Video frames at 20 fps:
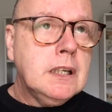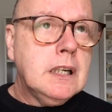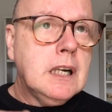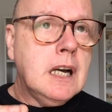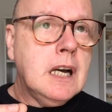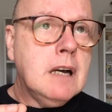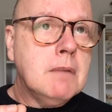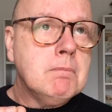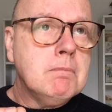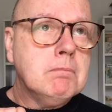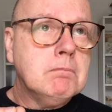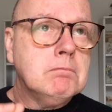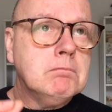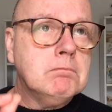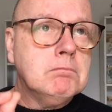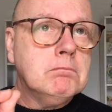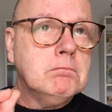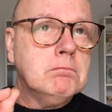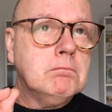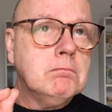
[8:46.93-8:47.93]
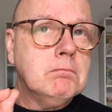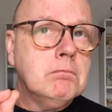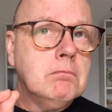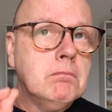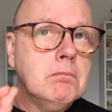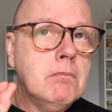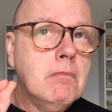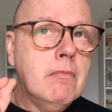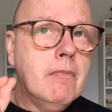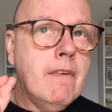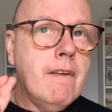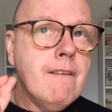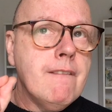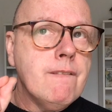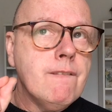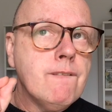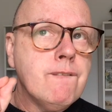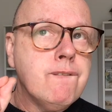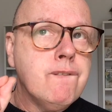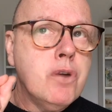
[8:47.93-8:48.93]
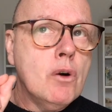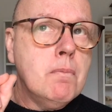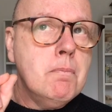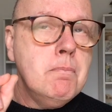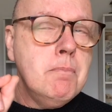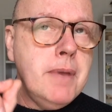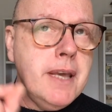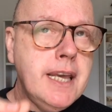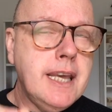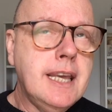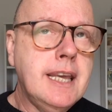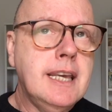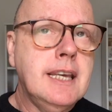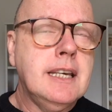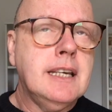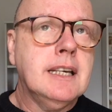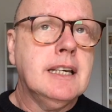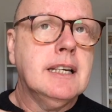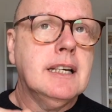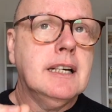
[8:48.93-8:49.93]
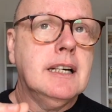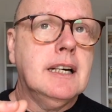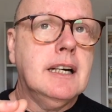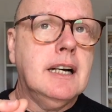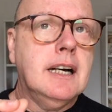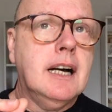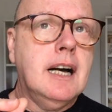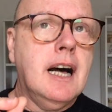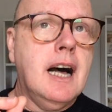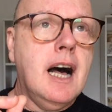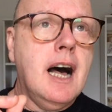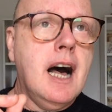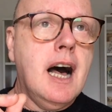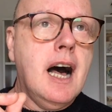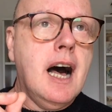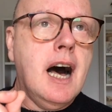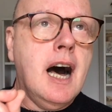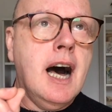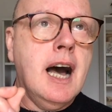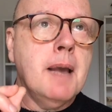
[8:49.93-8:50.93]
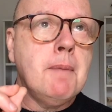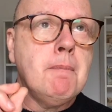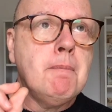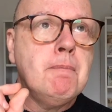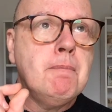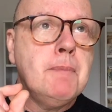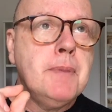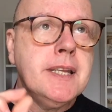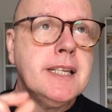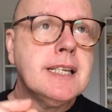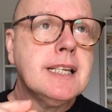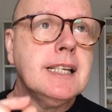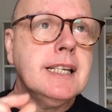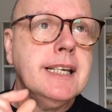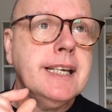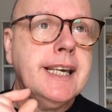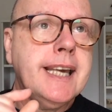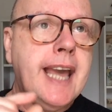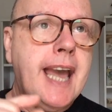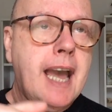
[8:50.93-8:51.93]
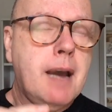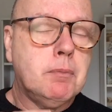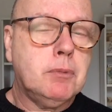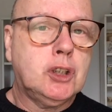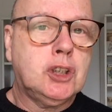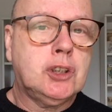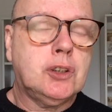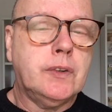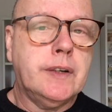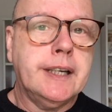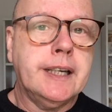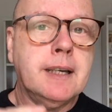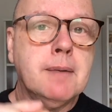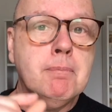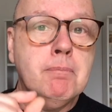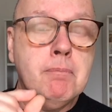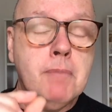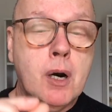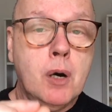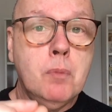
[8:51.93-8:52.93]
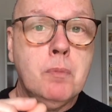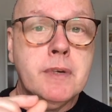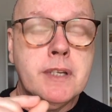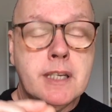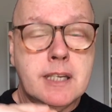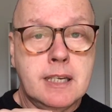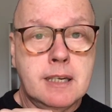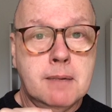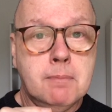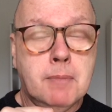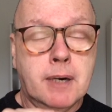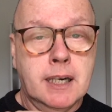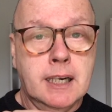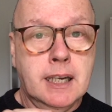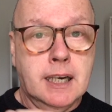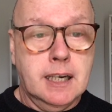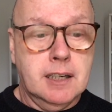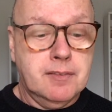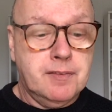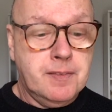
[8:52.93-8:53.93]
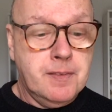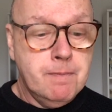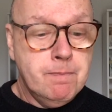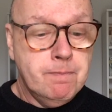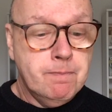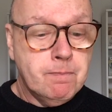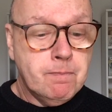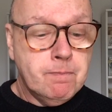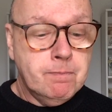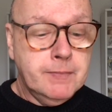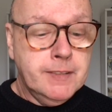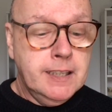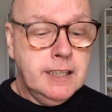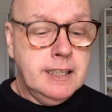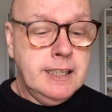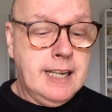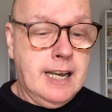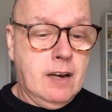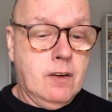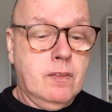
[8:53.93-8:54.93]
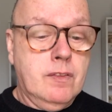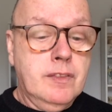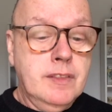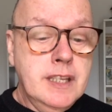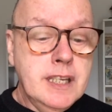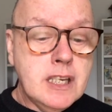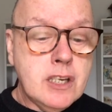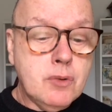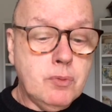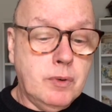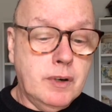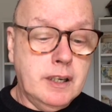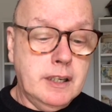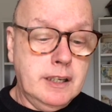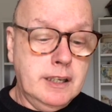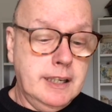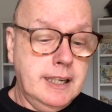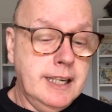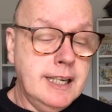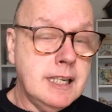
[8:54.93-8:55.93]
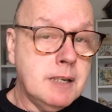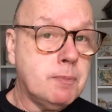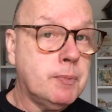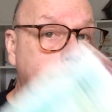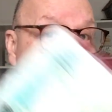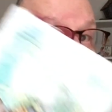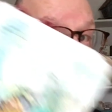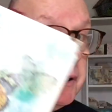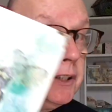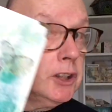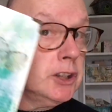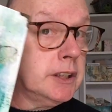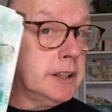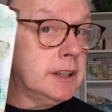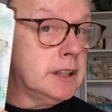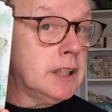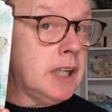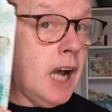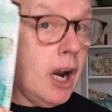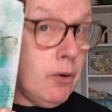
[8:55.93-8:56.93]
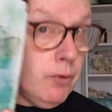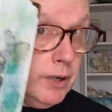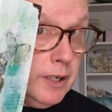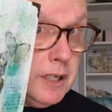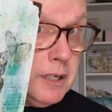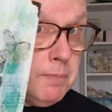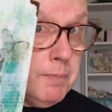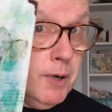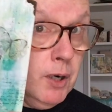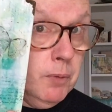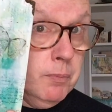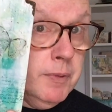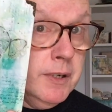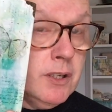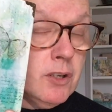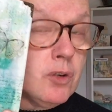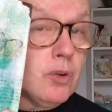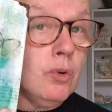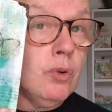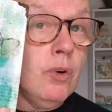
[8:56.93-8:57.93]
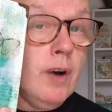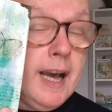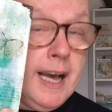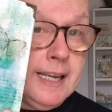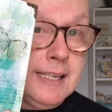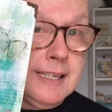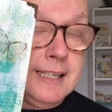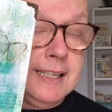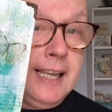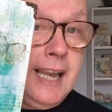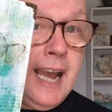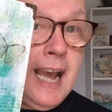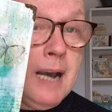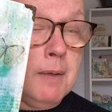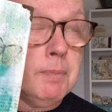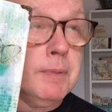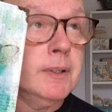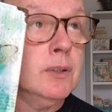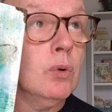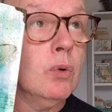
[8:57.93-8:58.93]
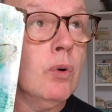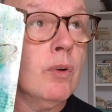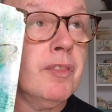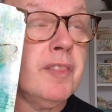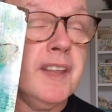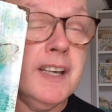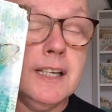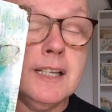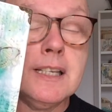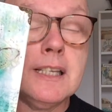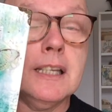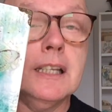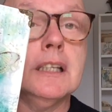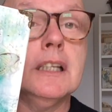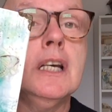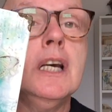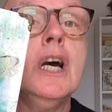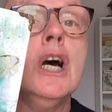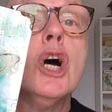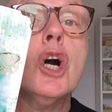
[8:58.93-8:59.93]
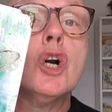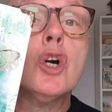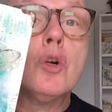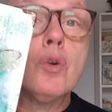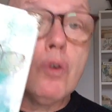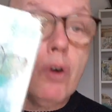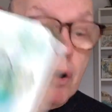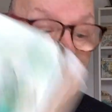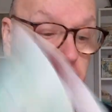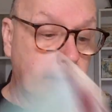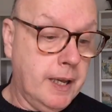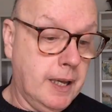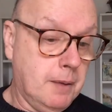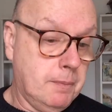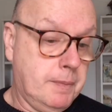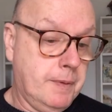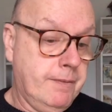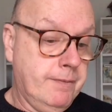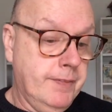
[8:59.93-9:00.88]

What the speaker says: For me, I'm busily capturing moments in my life. Now, this one is pretty much current moments, or as they happen, or things that crop up.